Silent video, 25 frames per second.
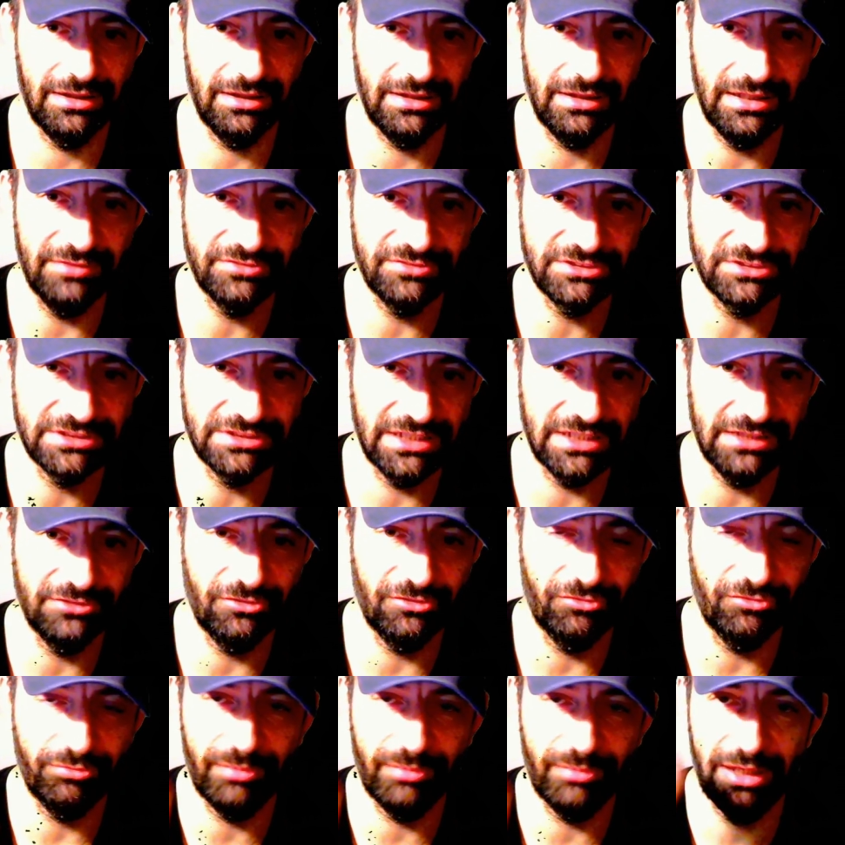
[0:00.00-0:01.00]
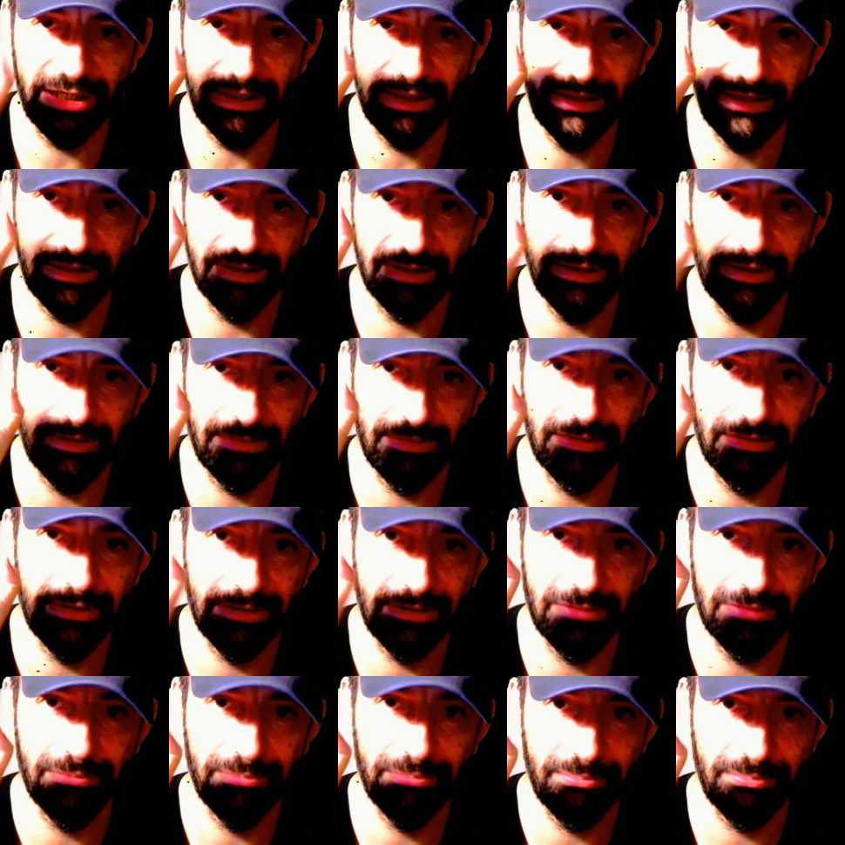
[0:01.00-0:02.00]
left side of my
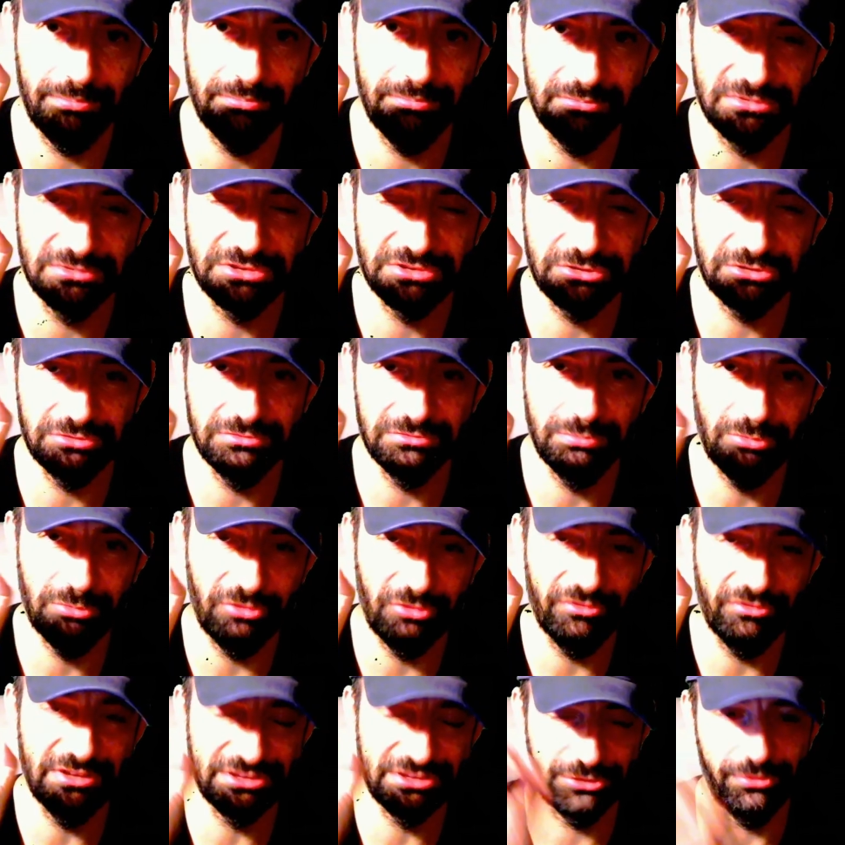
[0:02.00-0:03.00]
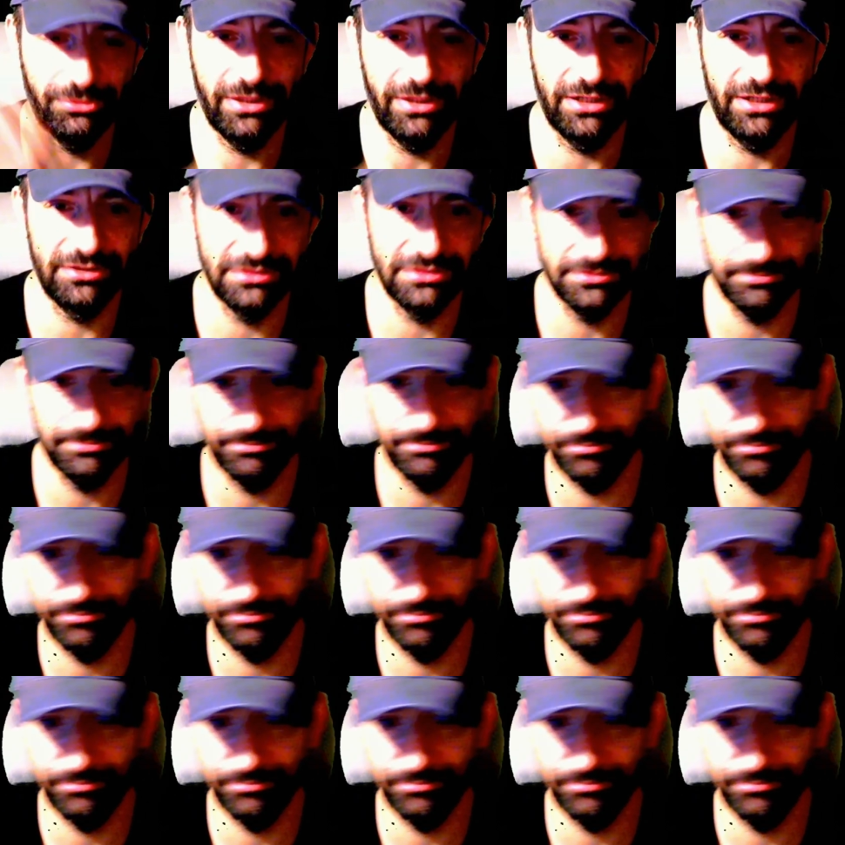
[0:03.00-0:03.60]
moving square.